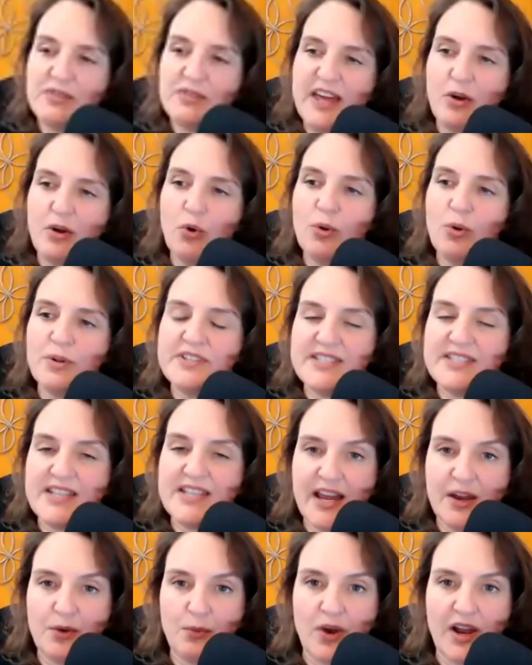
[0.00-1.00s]
that old
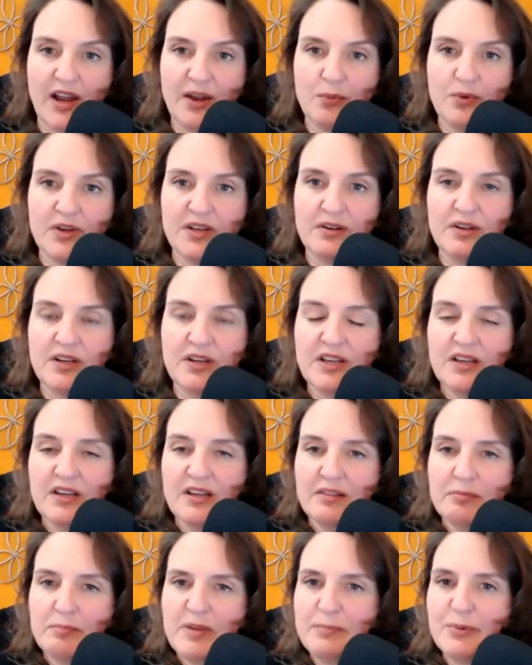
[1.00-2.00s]
saying, right? When
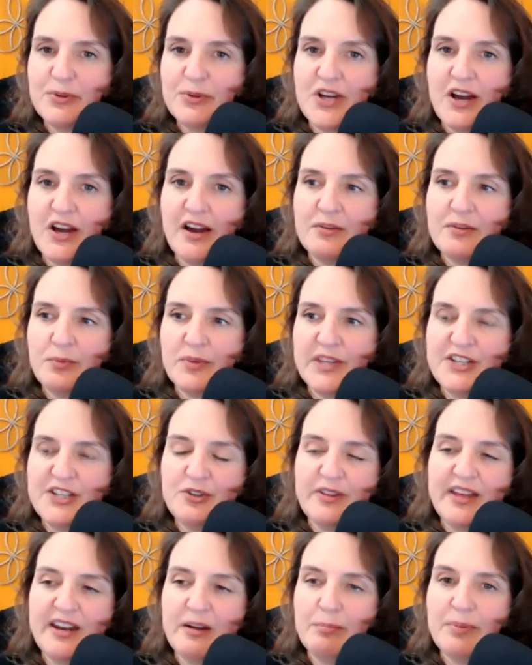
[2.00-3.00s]
people talk, when they
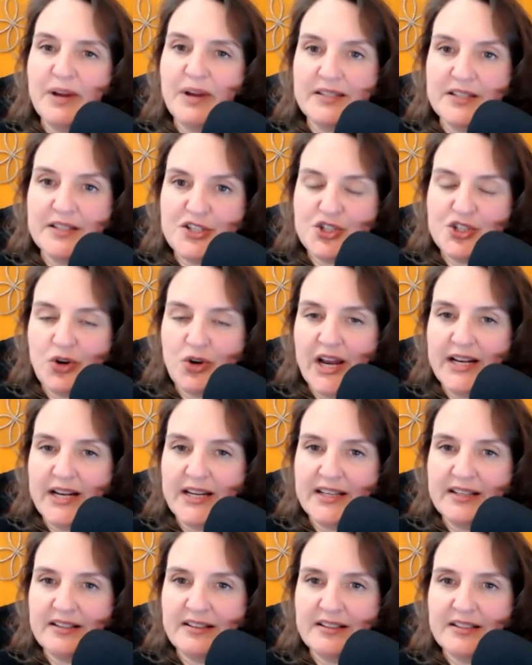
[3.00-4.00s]
do that abundance
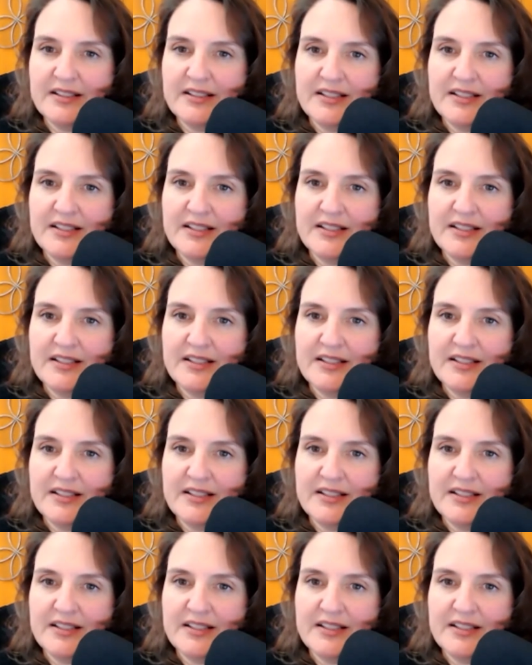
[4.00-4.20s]
training,